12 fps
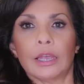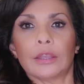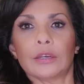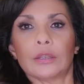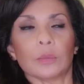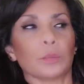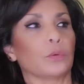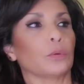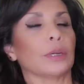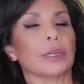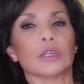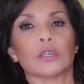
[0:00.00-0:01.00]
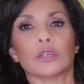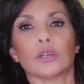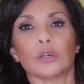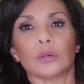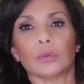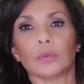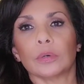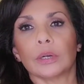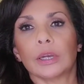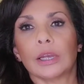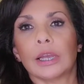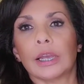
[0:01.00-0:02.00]
and they're the pointed toe
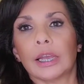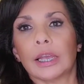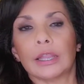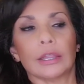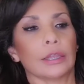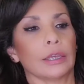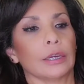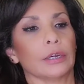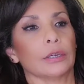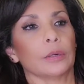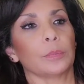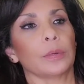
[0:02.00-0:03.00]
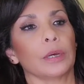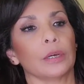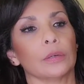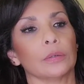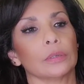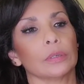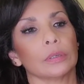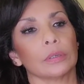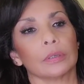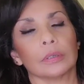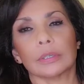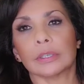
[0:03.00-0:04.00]
they're about
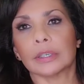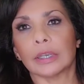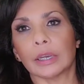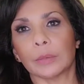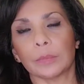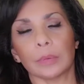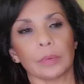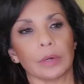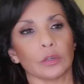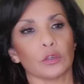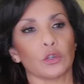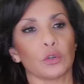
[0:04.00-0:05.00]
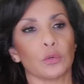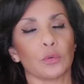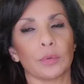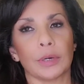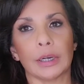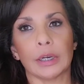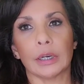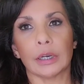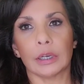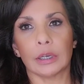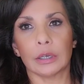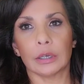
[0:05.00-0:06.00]
same, about two three
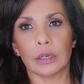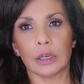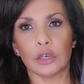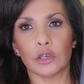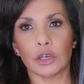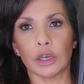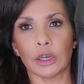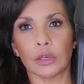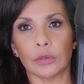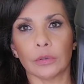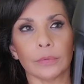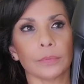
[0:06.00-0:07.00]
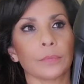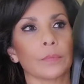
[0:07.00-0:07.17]
inch heel,